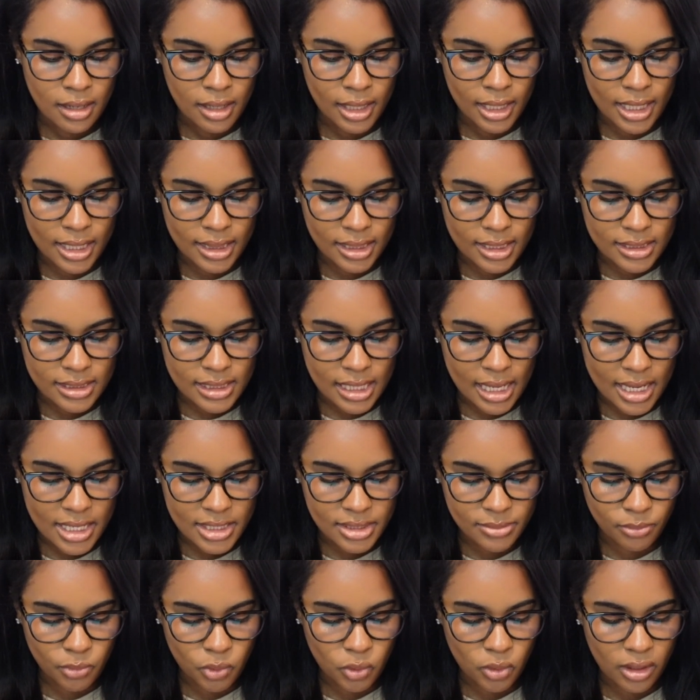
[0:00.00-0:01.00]
And this has
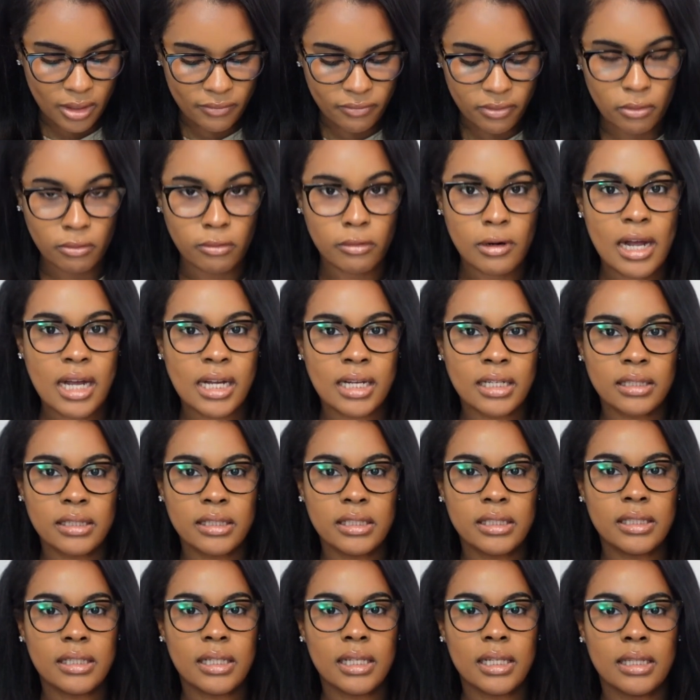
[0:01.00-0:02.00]
more of a rock
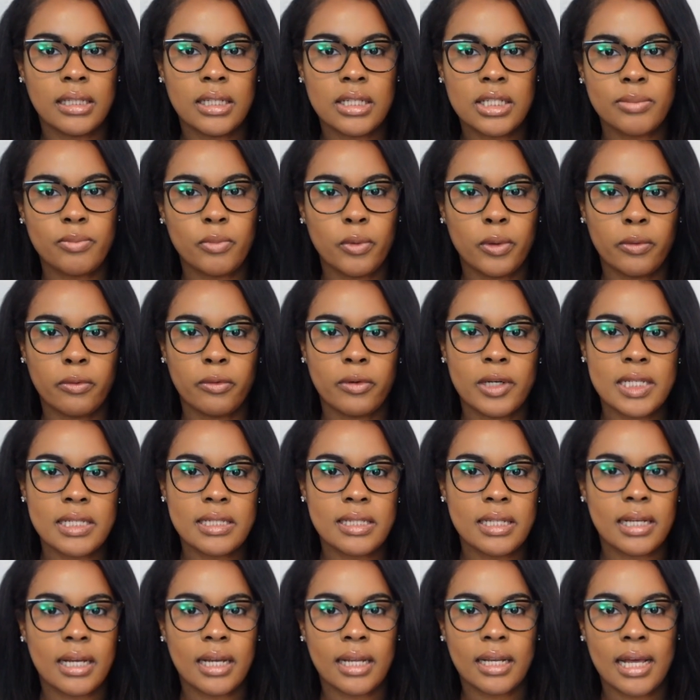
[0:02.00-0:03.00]
look. It looks more
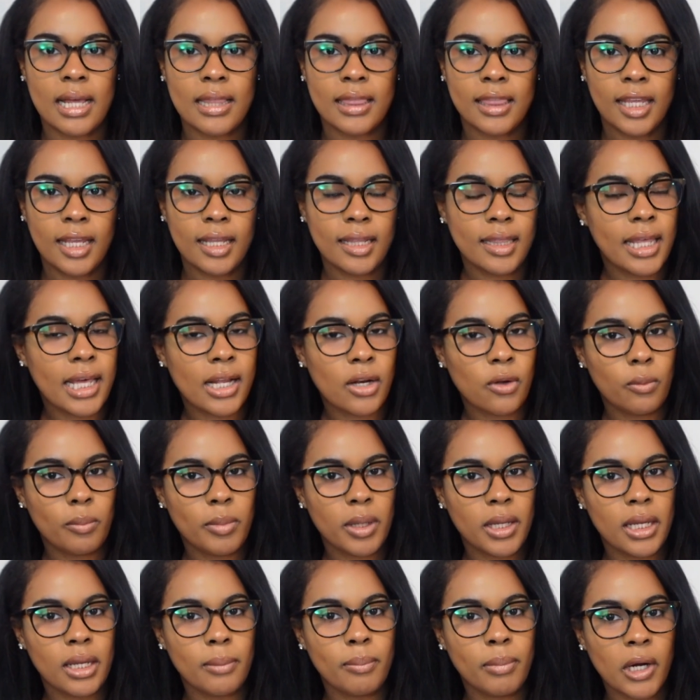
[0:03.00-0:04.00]
rustic, and I think that'll be
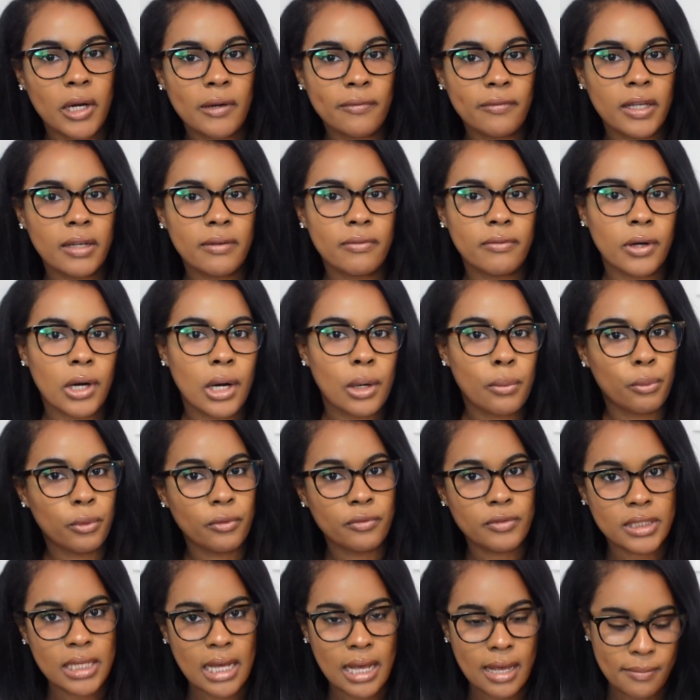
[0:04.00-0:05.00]
perfect for her
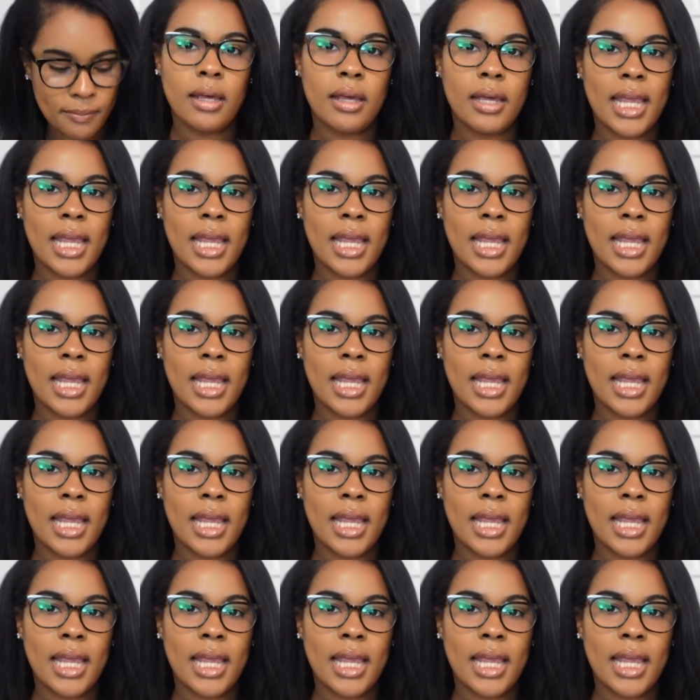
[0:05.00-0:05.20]
rooftop.